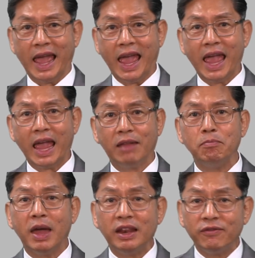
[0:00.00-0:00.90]
and
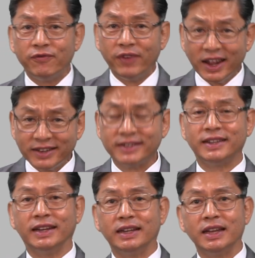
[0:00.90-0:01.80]

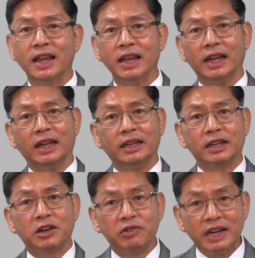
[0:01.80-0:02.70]
manifested in
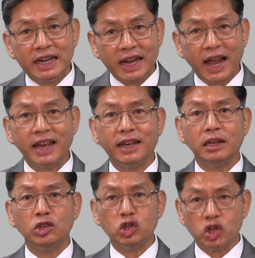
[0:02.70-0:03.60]

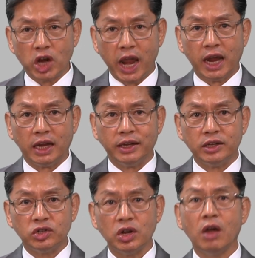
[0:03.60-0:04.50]
creating
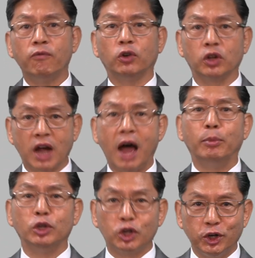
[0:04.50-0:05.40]
change for the
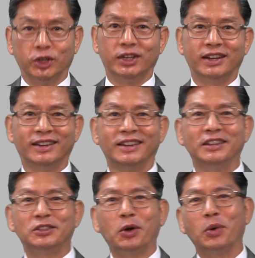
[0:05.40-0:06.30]
common good.
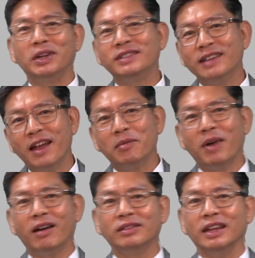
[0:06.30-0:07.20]
So it's not
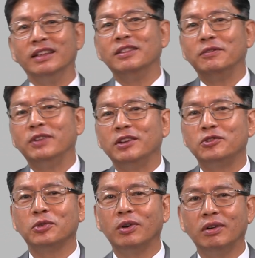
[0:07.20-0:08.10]
about
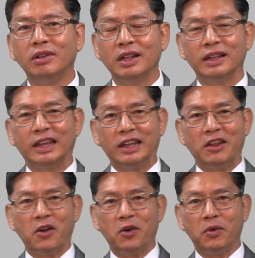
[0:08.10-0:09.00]
individual,
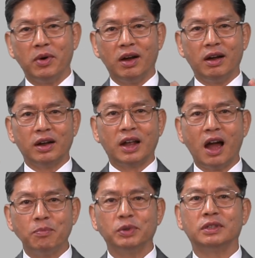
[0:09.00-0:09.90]

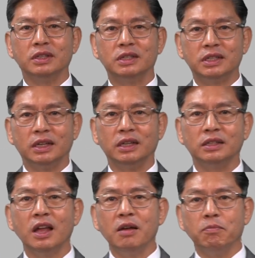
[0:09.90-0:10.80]

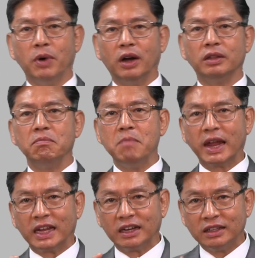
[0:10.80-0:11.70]
competencies, but
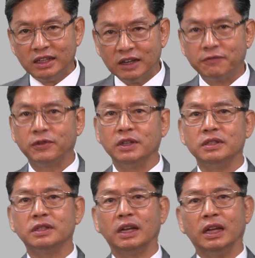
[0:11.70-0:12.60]
making a
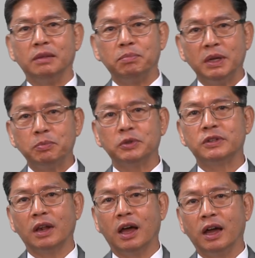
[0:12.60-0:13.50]
difference in people's
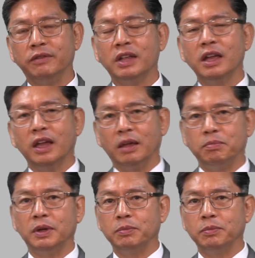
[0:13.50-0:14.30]
life and